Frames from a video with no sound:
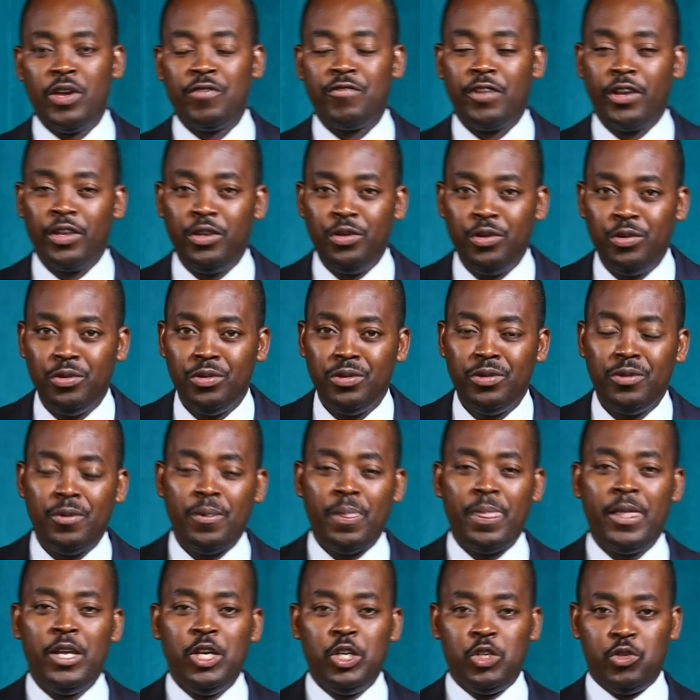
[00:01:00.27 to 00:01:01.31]
way for you
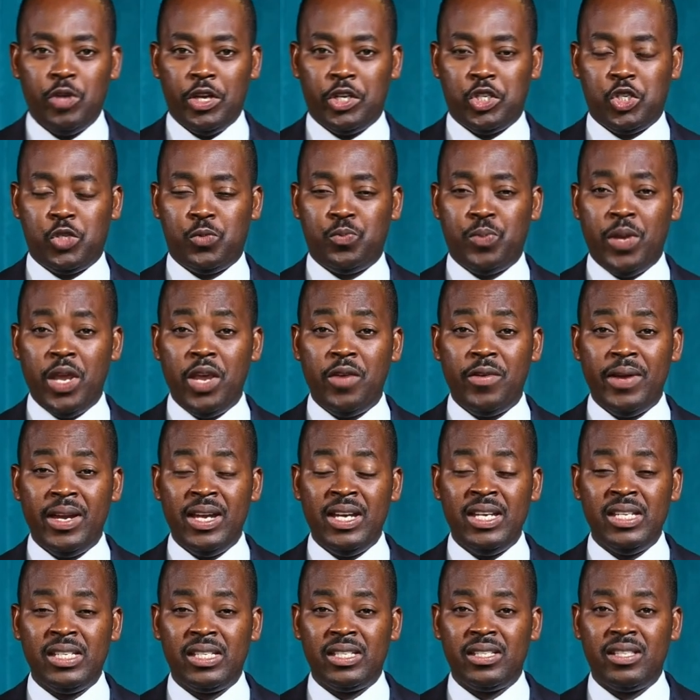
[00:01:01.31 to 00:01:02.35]
to
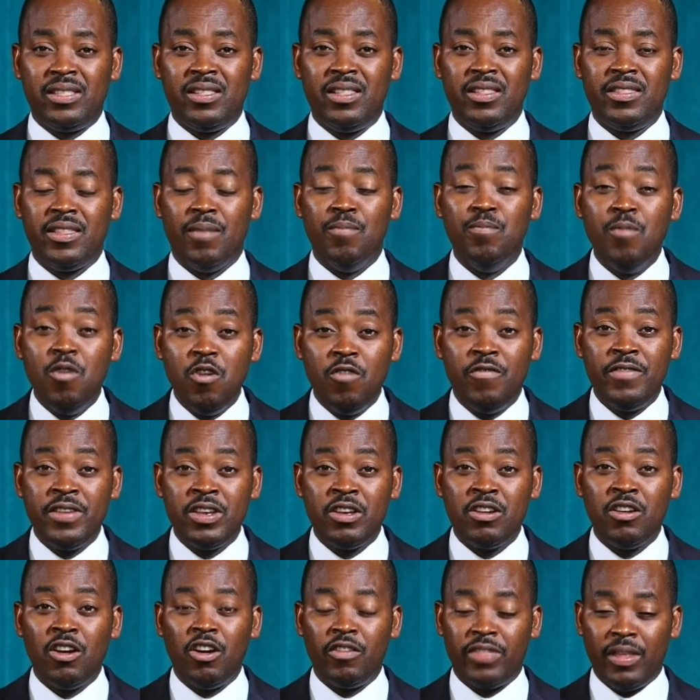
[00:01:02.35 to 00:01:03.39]
experience the
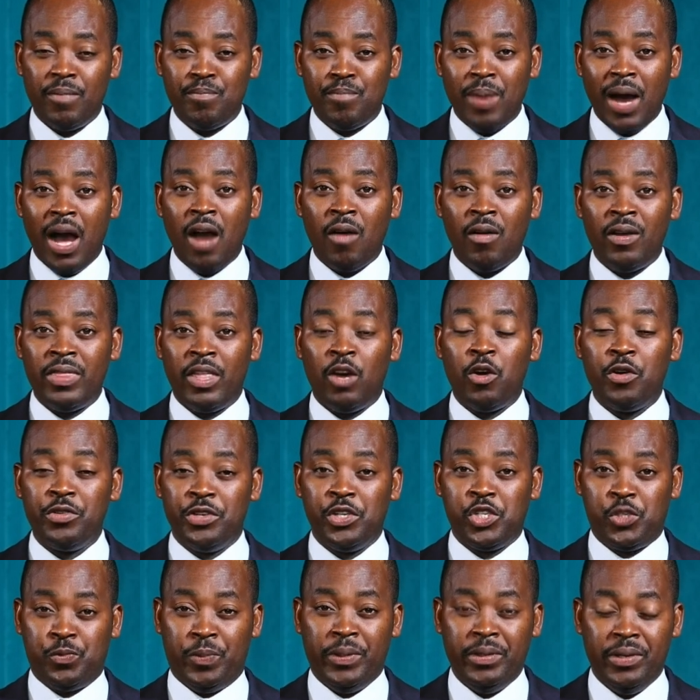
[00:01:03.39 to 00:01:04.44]
moving of the power of the
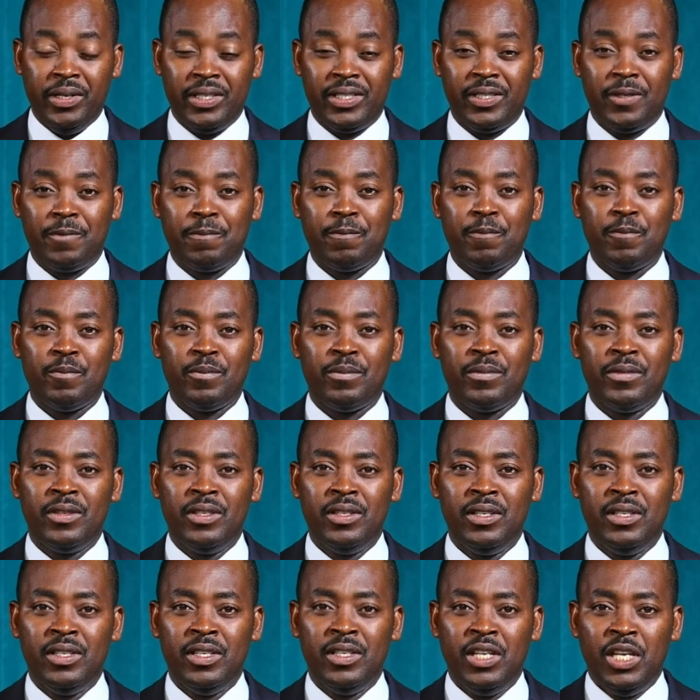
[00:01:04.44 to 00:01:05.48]
Holy Spirit
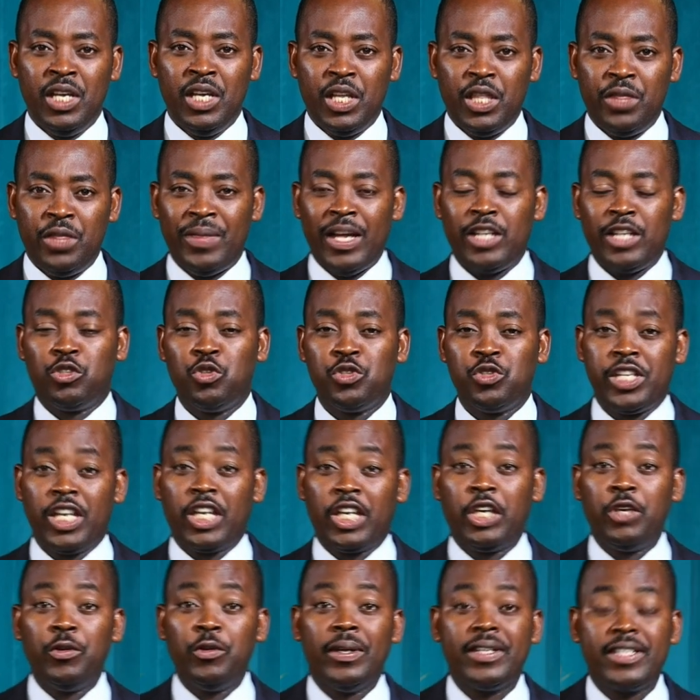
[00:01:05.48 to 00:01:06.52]
than to
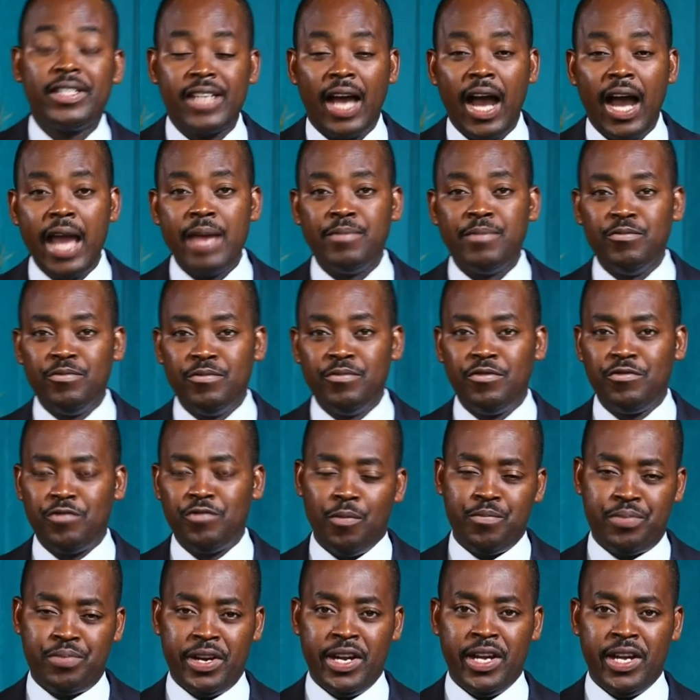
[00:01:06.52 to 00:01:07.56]
secure time
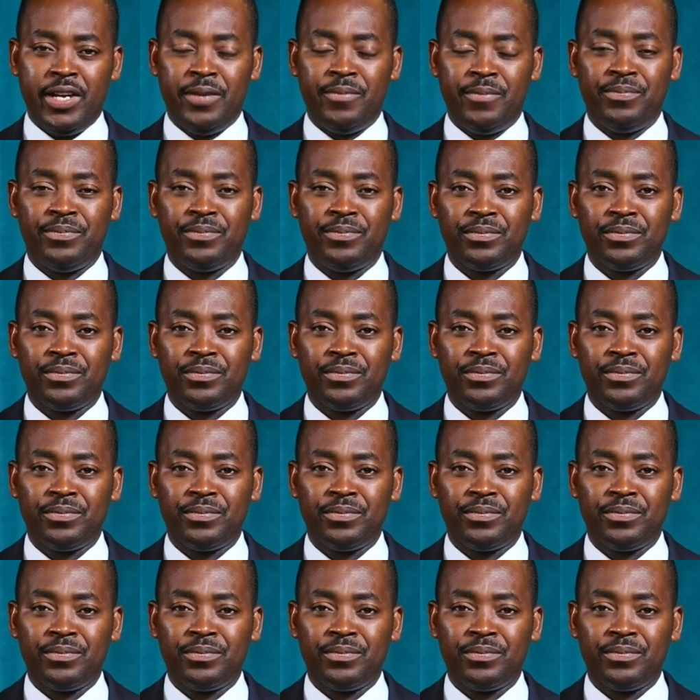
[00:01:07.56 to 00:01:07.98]
for prayer.